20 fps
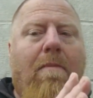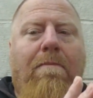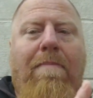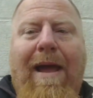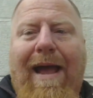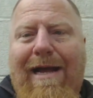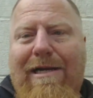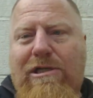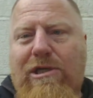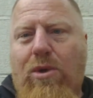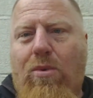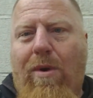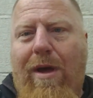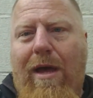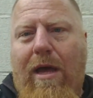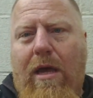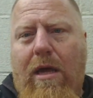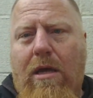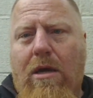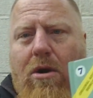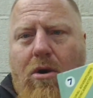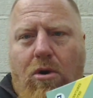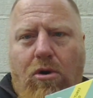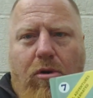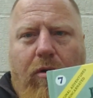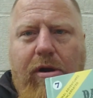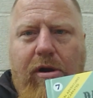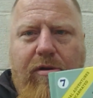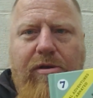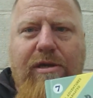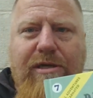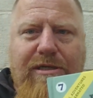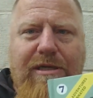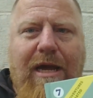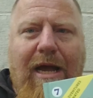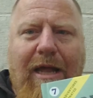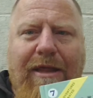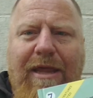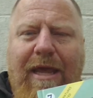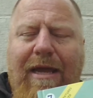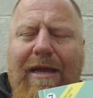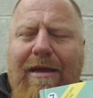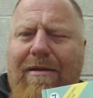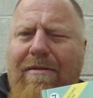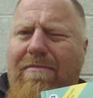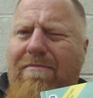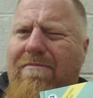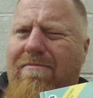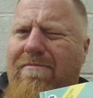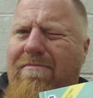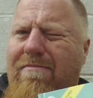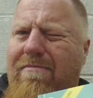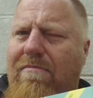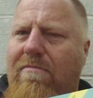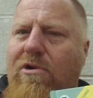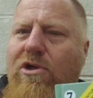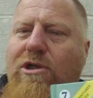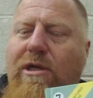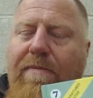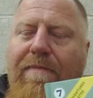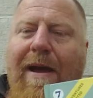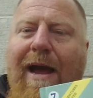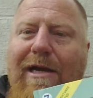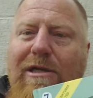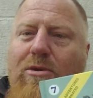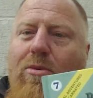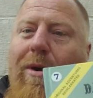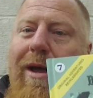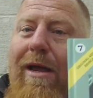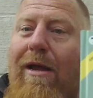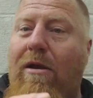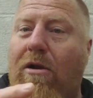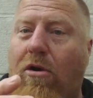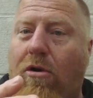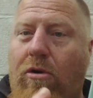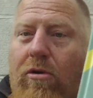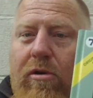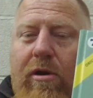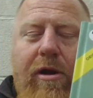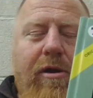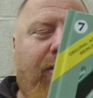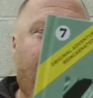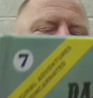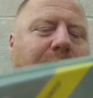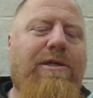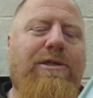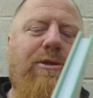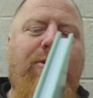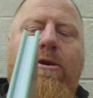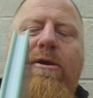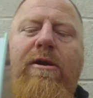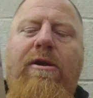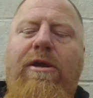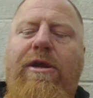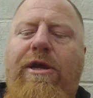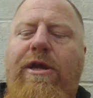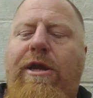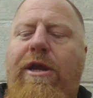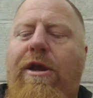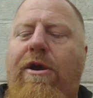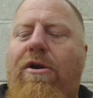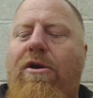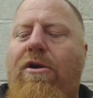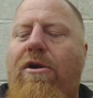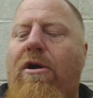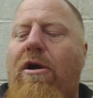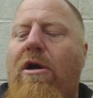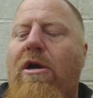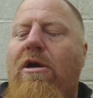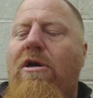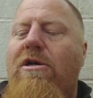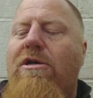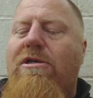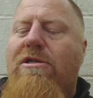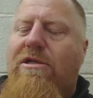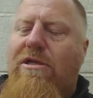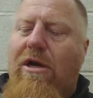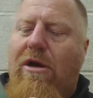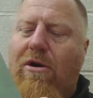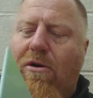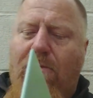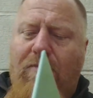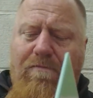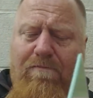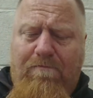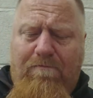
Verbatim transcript: passed away earlier this, I think she passed away earlier this year. So,